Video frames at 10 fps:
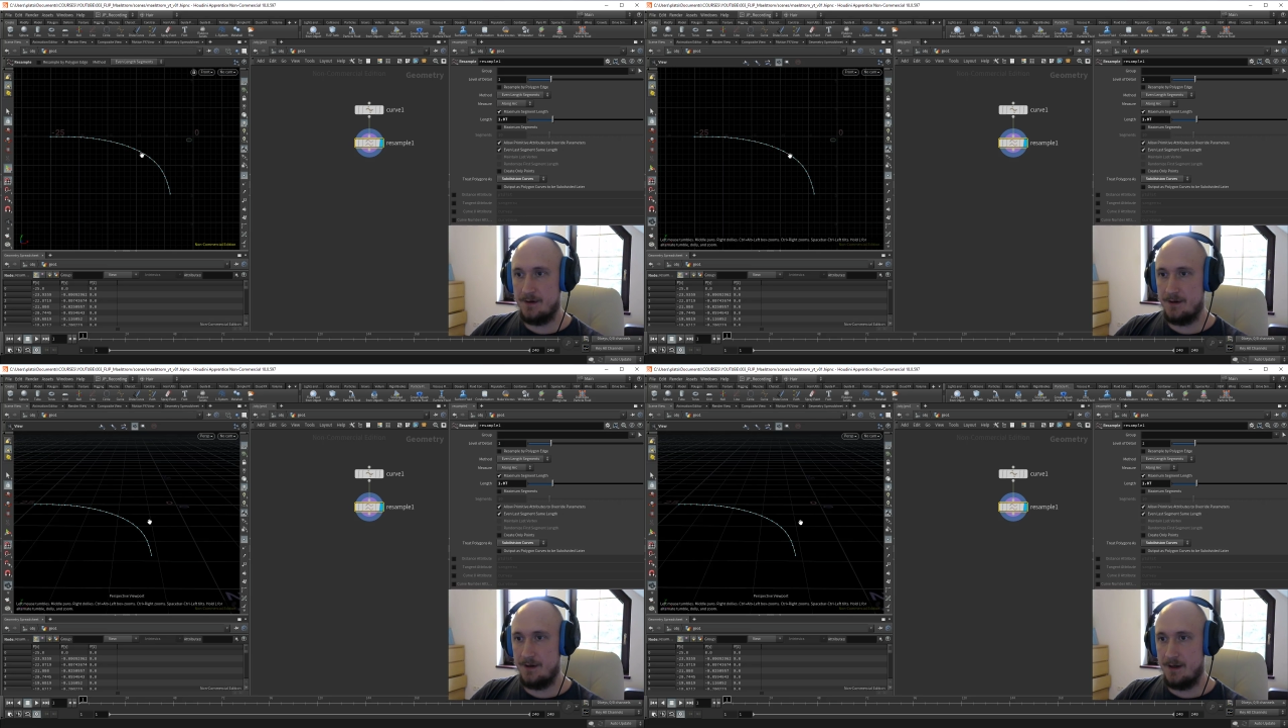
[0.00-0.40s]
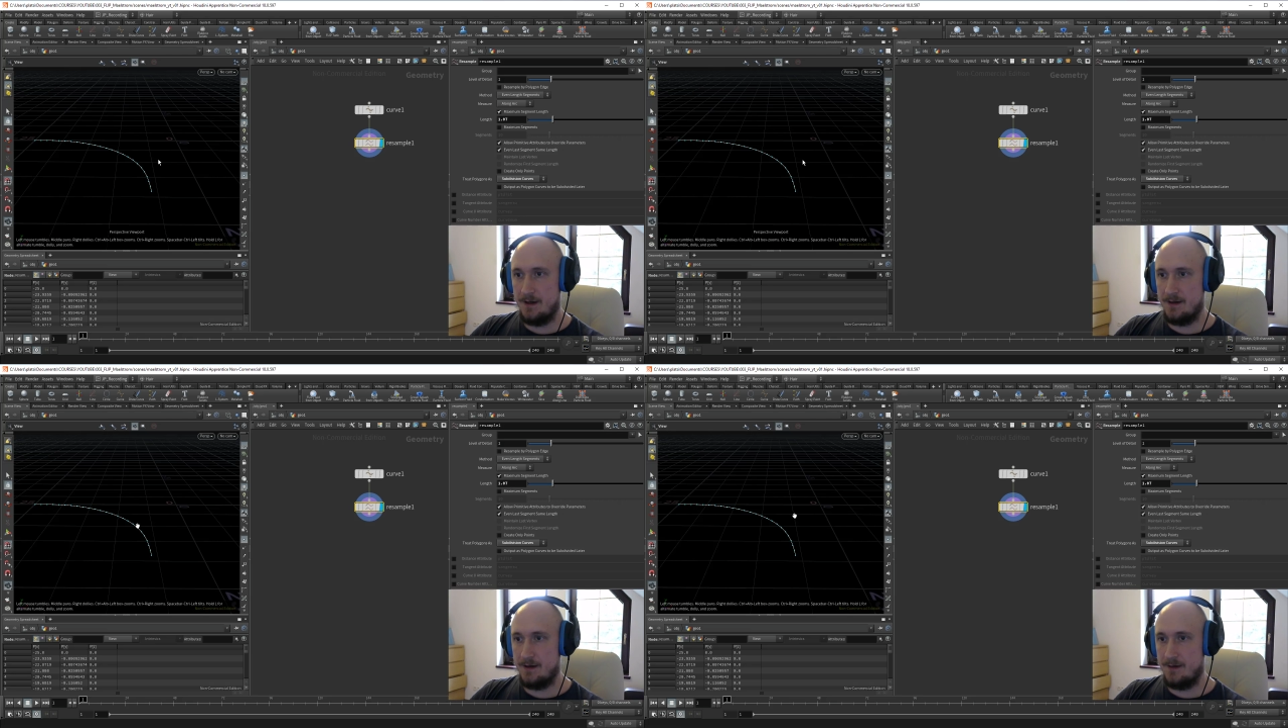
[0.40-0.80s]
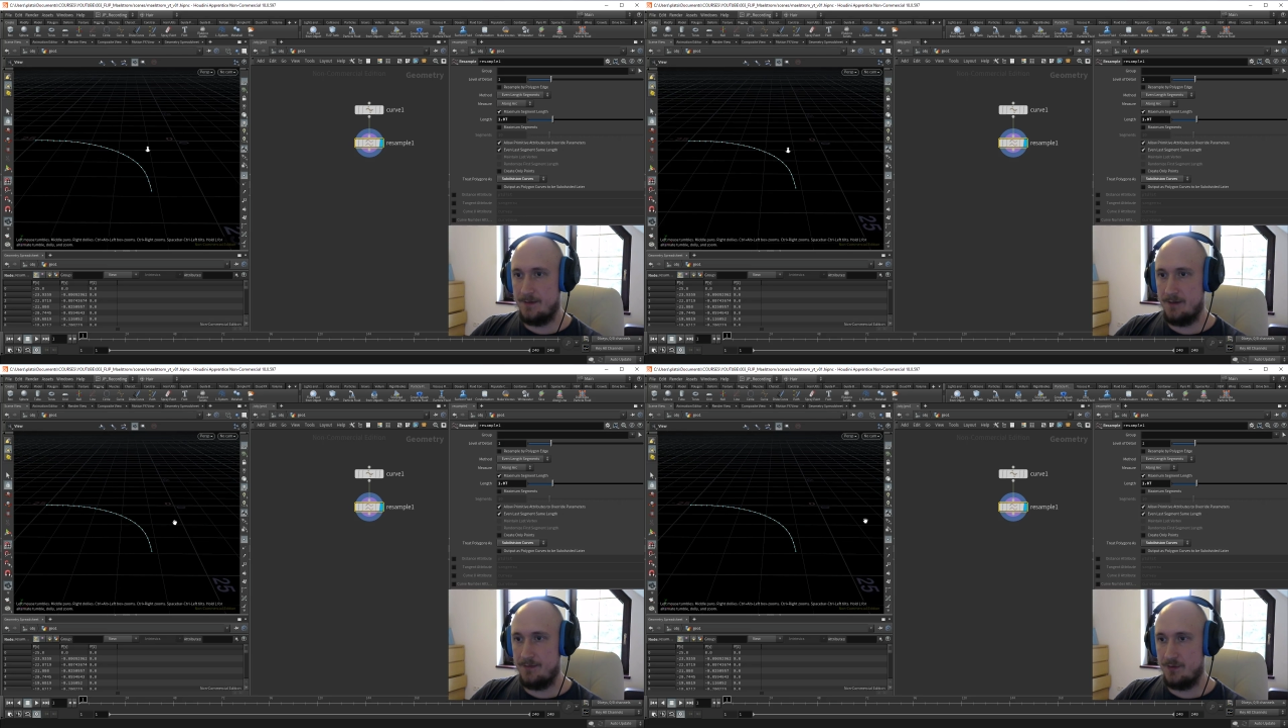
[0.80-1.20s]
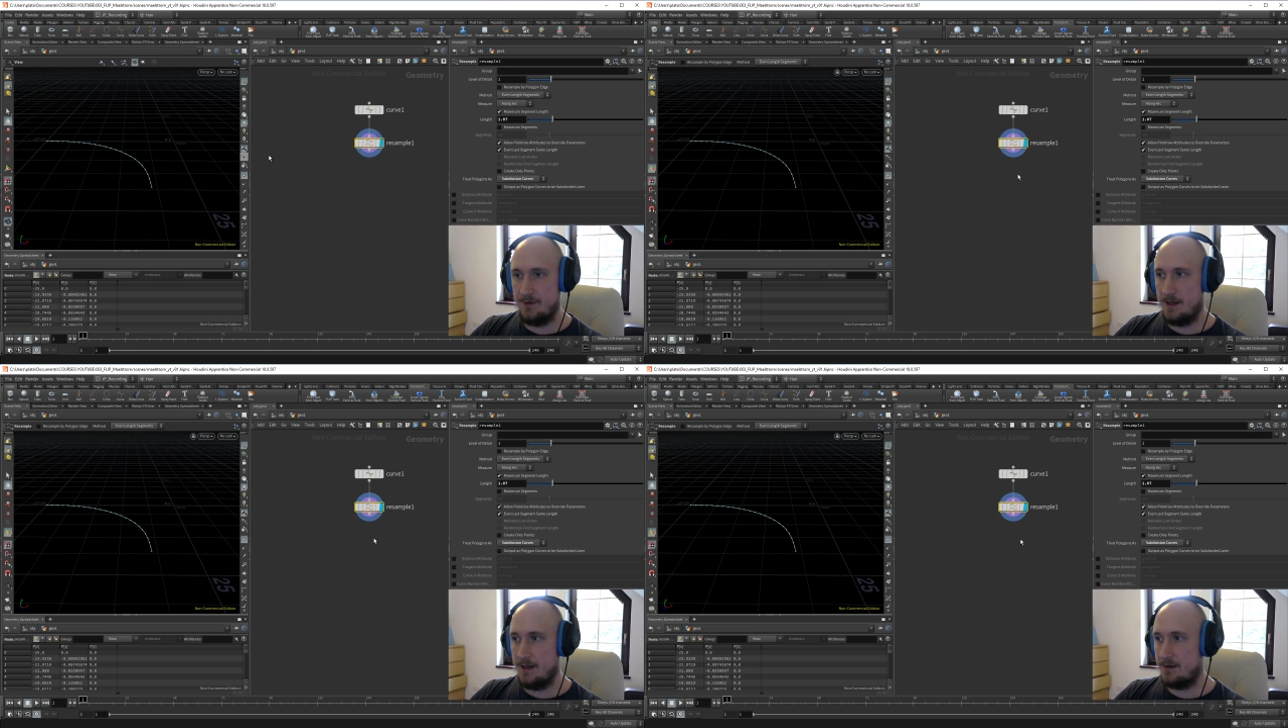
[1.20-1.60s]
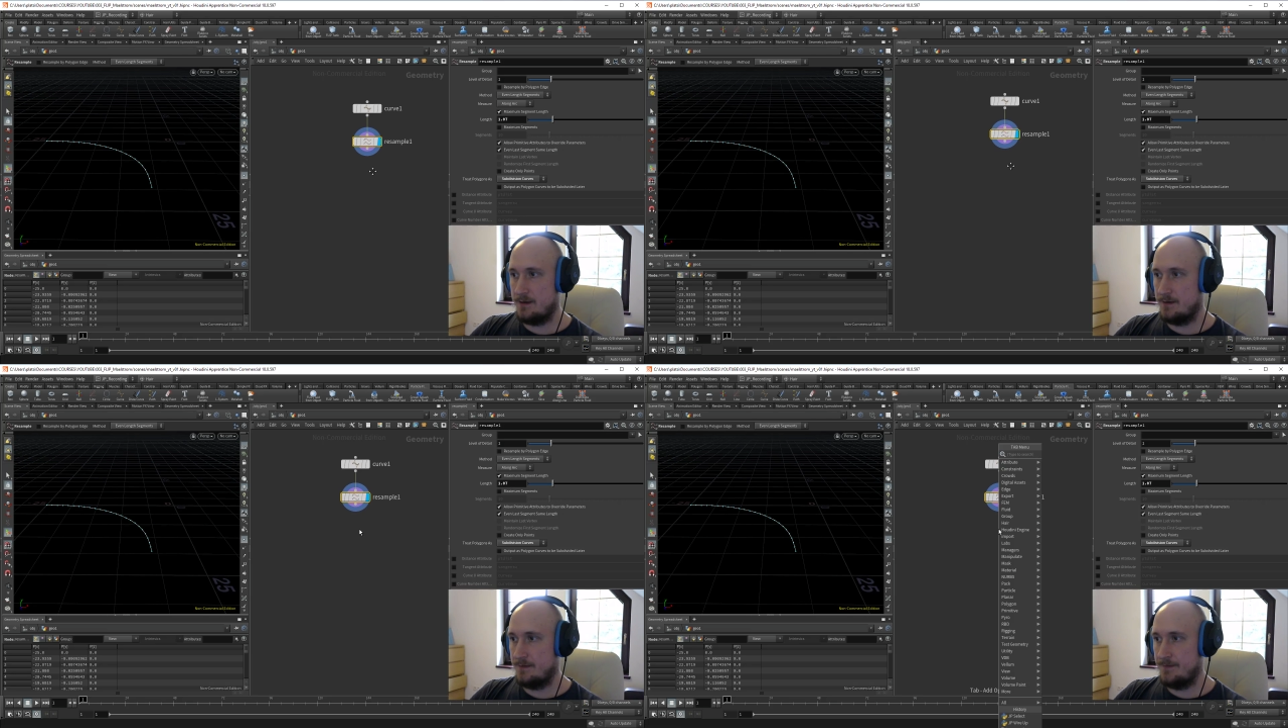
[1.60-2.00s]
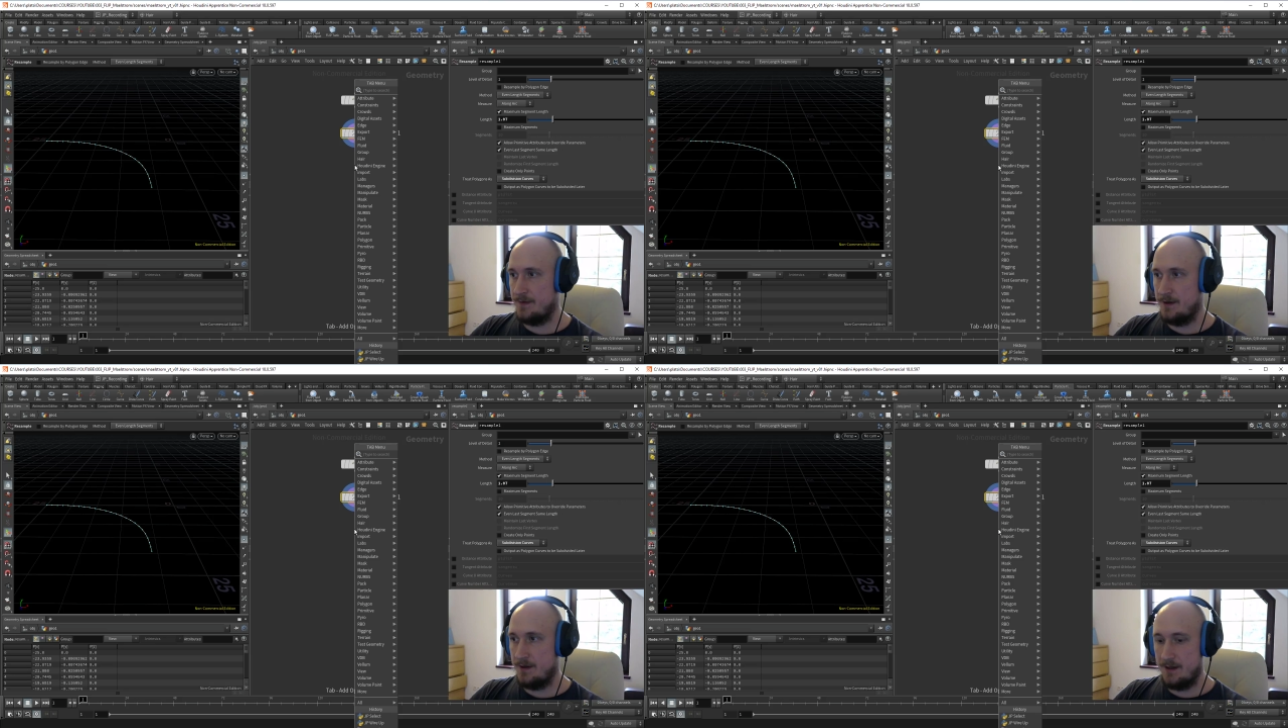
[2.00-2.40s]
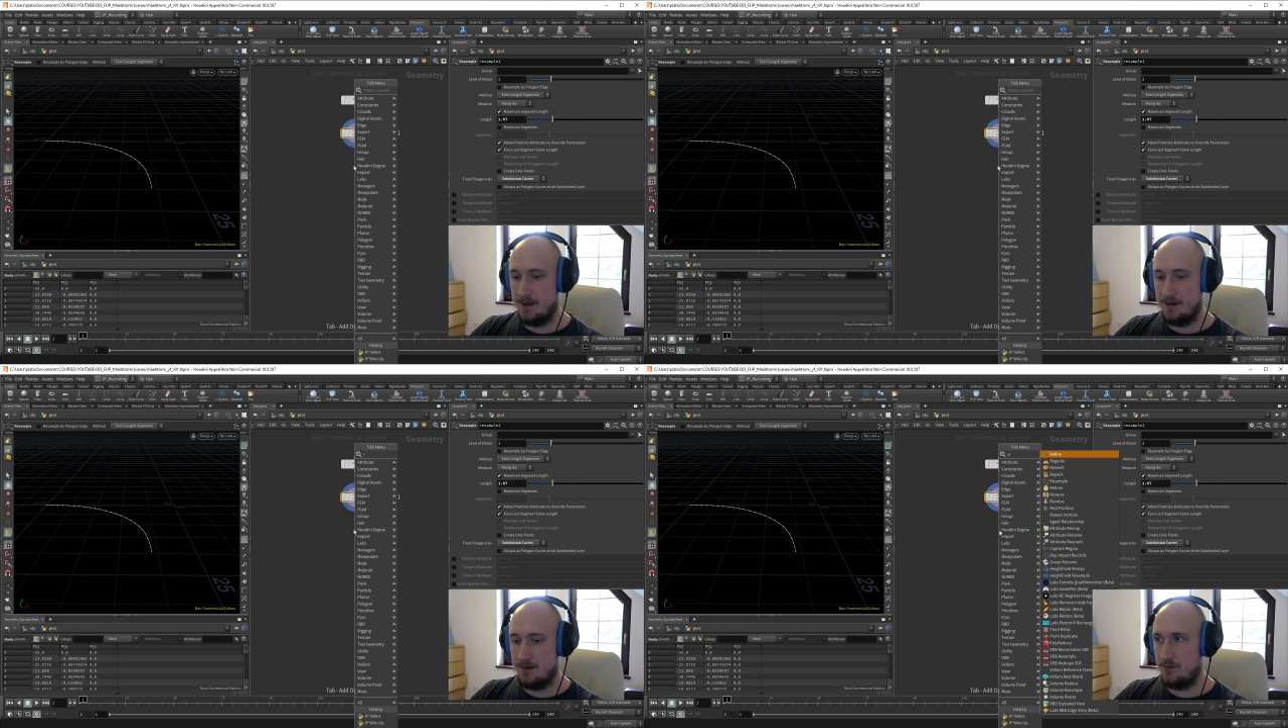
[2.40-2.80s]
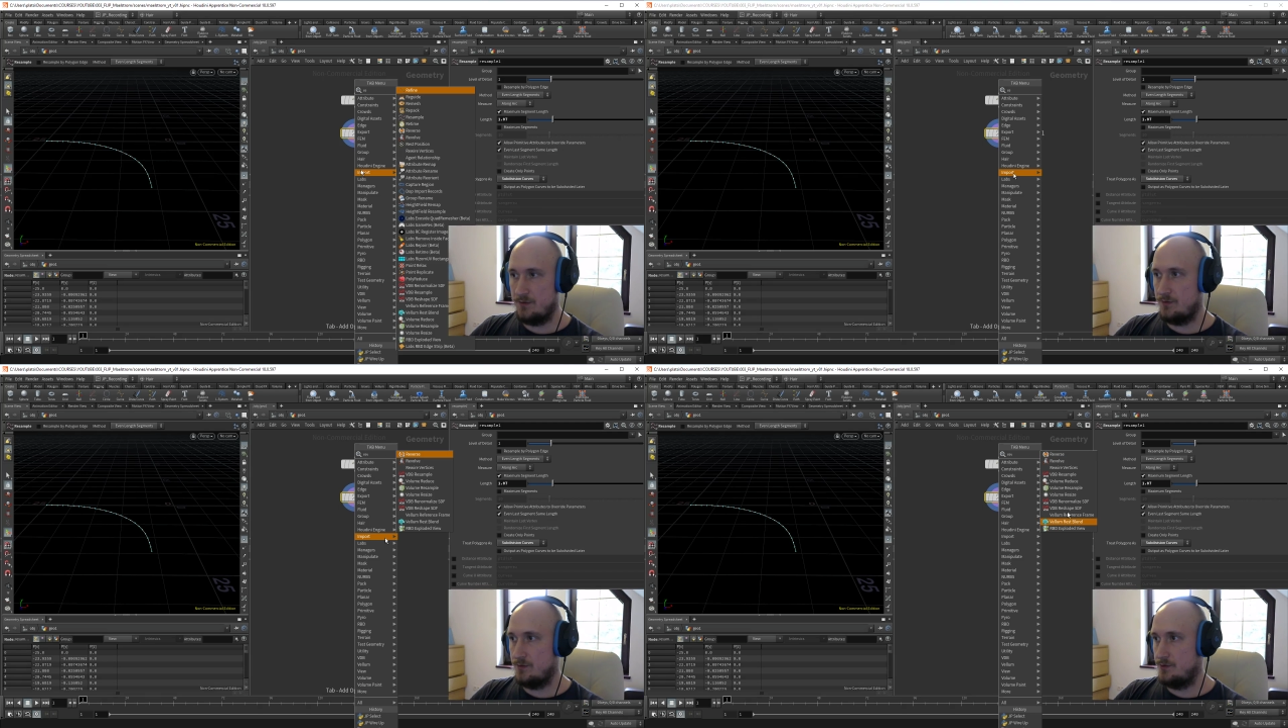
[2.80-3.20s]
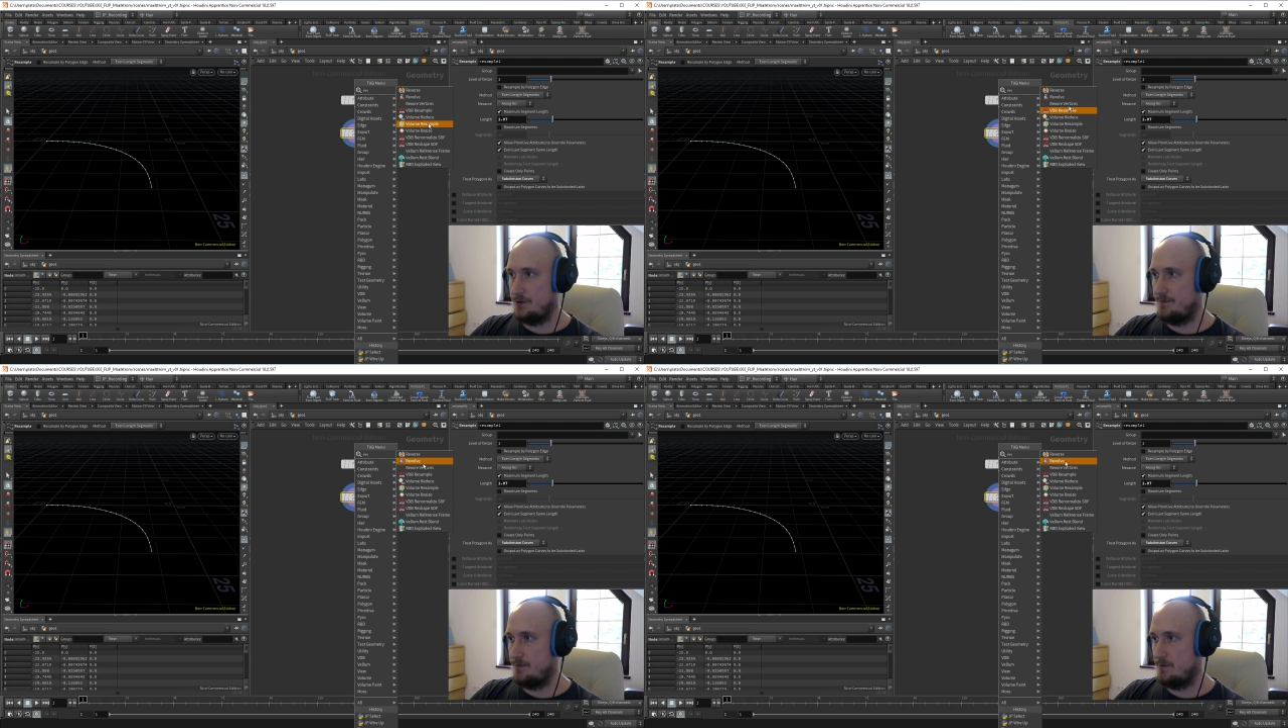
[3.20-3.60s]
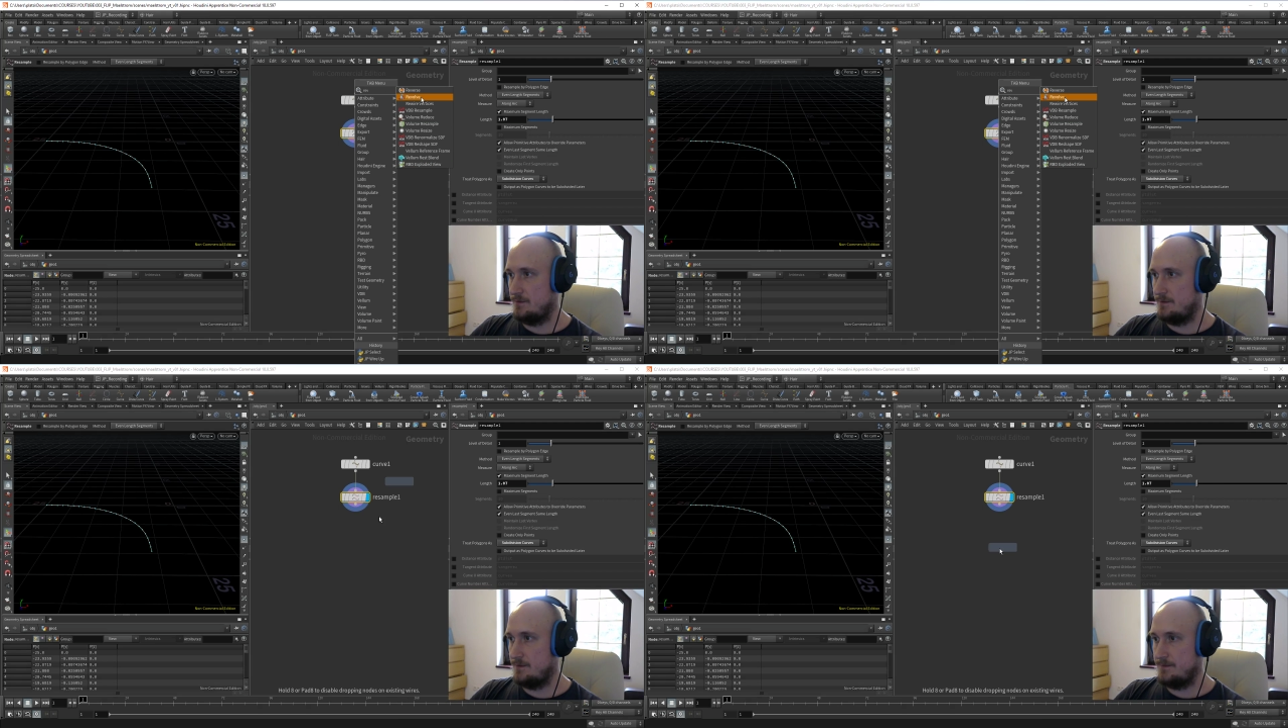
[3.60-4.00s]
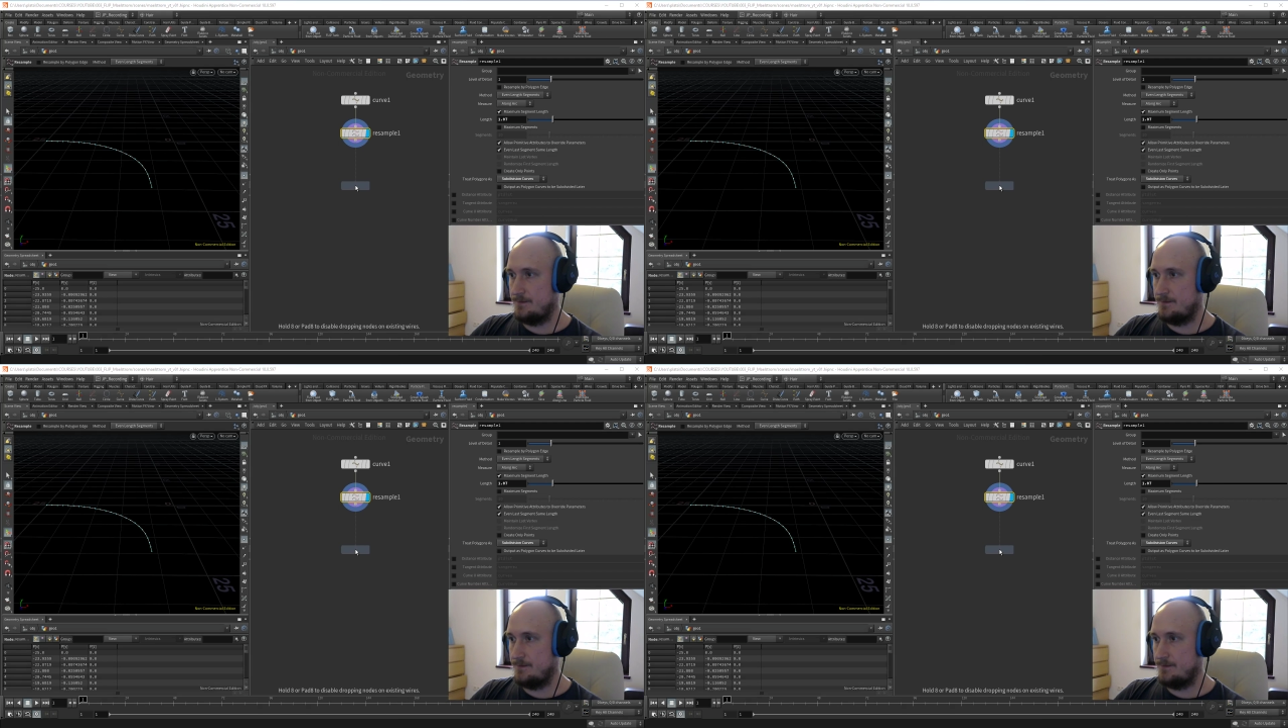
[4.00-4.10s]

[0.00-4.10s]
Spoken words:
Yeah, I'm happy with that. And do revolve.